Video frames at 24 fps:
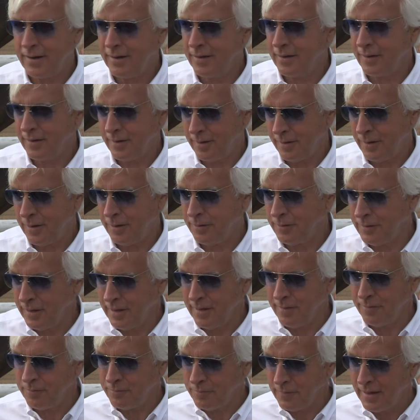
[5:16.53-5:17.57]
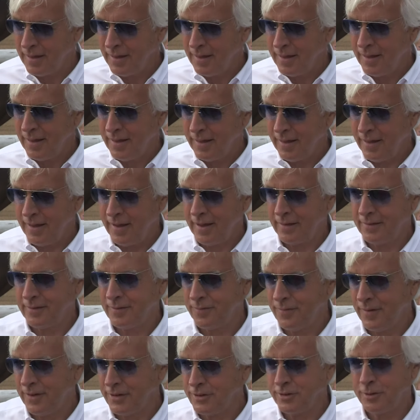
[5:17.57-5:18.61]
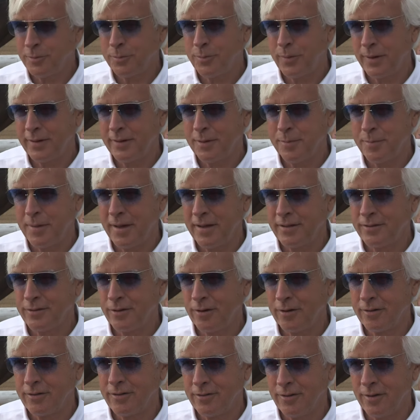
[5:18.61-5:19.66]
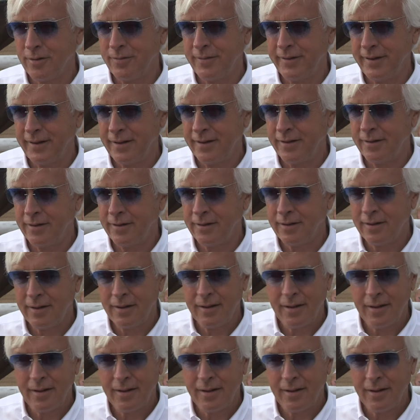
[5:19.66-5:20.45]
and he had the vision to bring the best horses over here.